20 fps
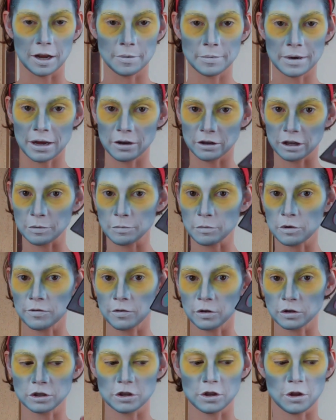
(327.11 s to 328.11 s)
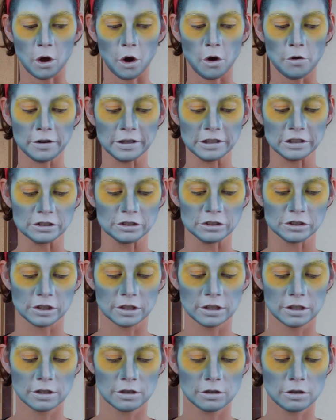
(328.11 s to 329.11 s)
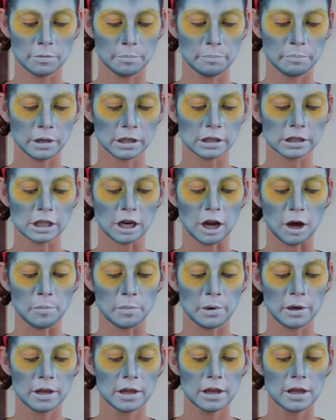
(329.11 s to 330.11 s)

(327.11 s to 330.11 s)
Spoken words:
I'm now going to move on to the orange, build it up.